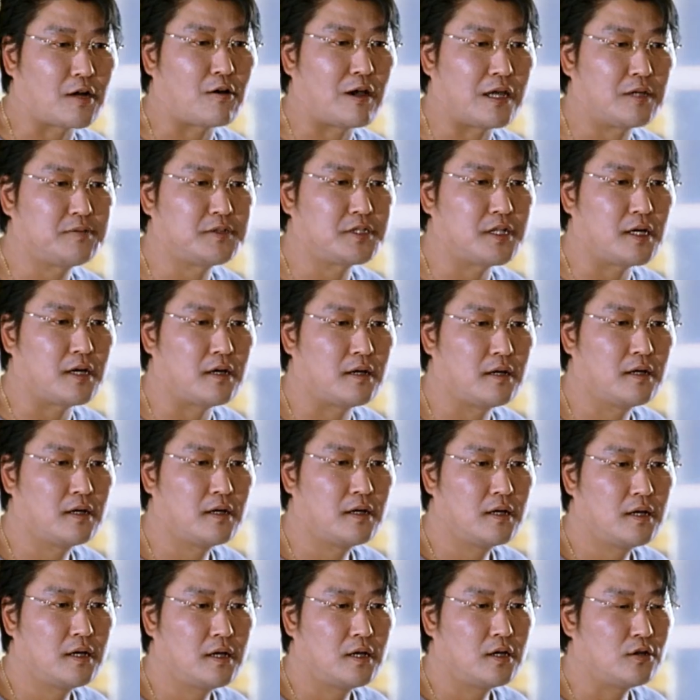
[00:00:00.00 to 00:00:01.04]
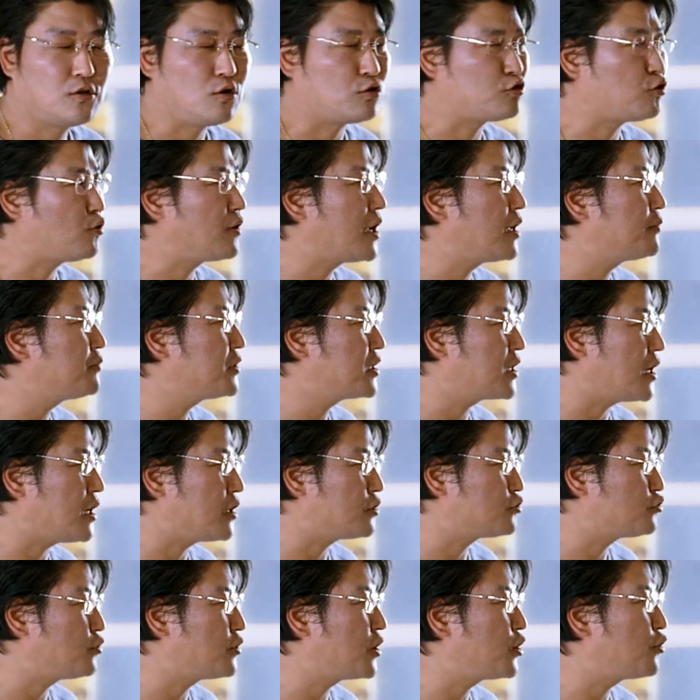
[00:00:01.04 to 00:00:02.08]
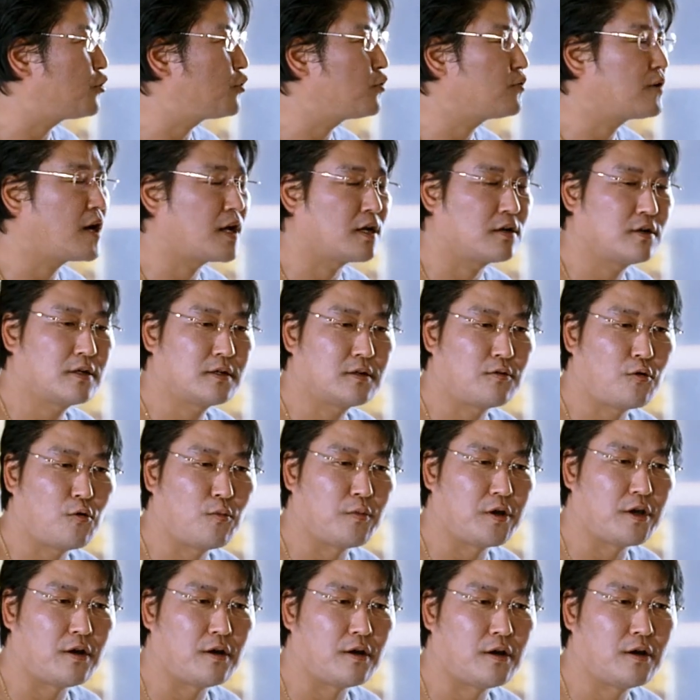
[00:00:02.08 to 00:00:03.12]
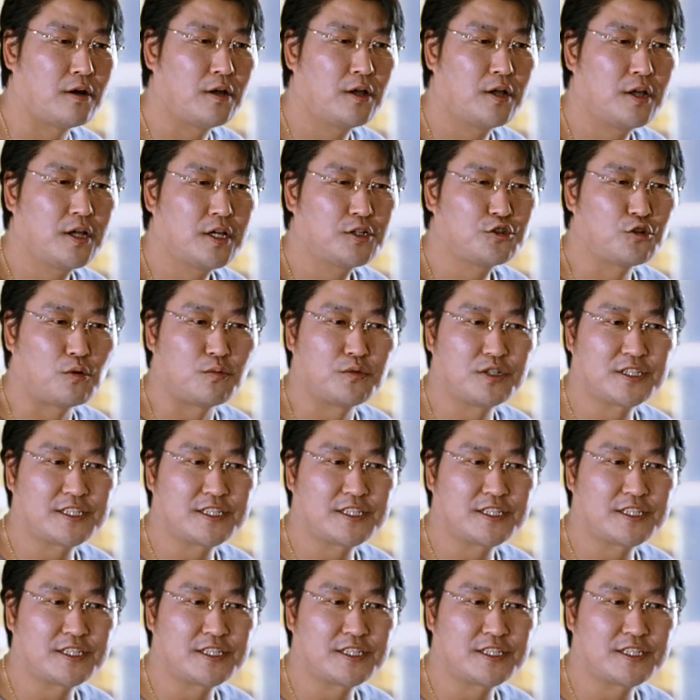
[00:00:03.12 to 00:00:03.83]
try to run away by means of drowning in fictional worlds. It's not a